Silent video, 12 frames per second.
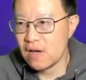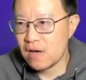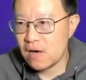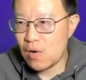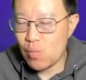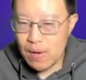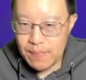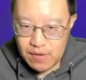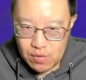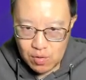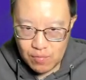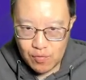a web
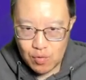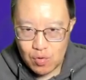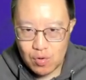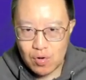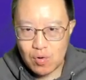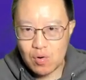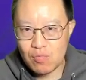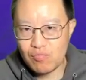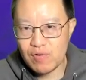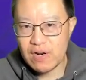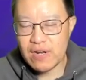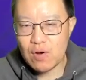server or a
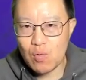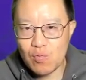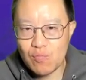really old